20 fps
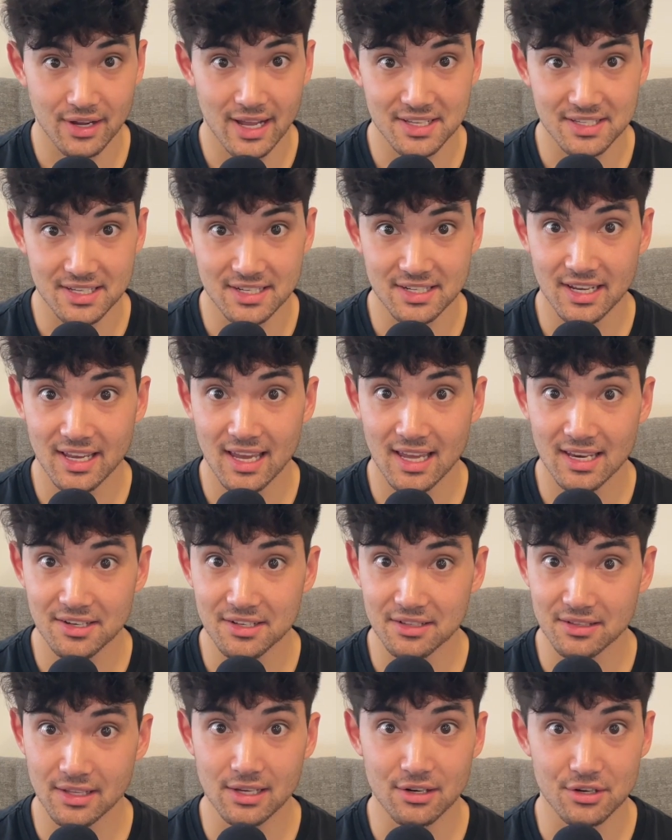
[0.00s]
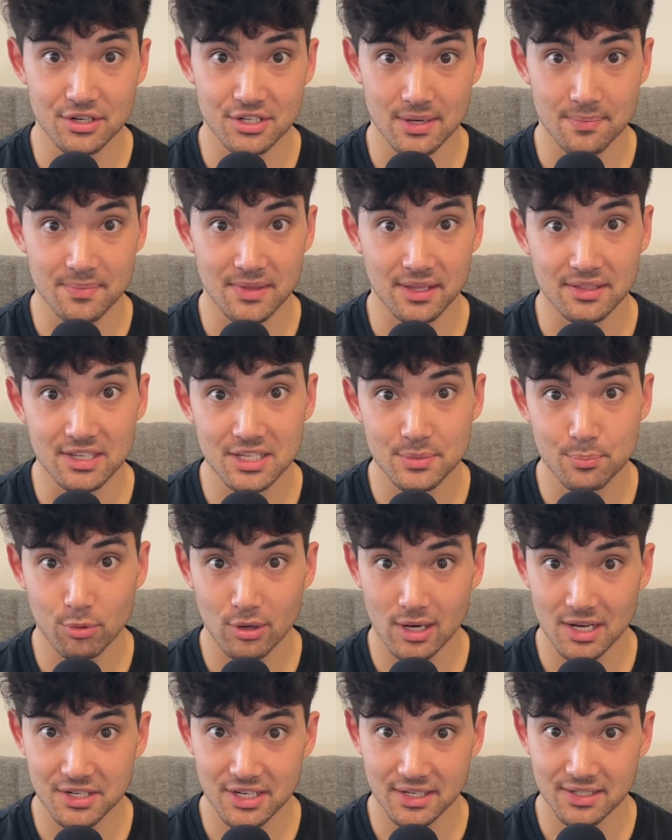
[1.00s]
has indicated to leadership that this
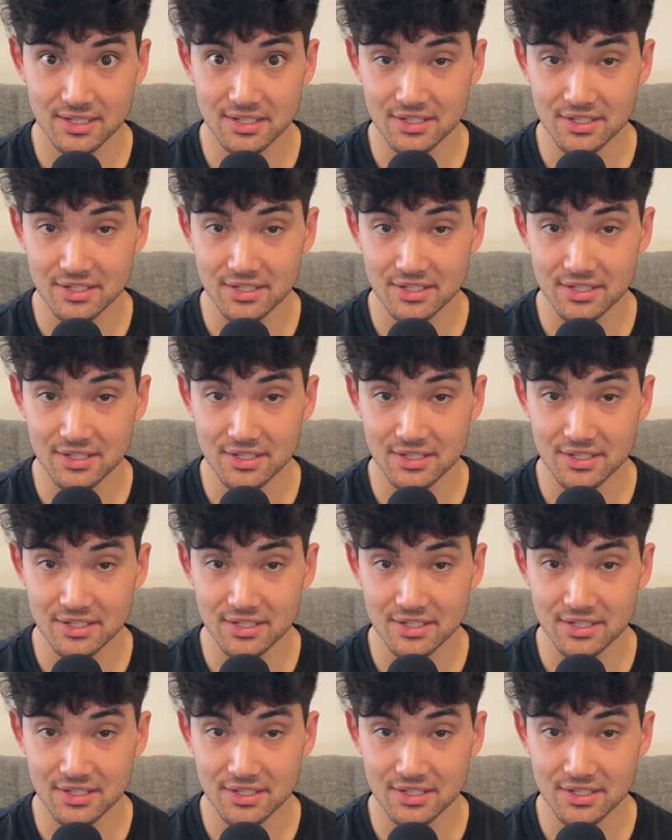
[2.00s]
project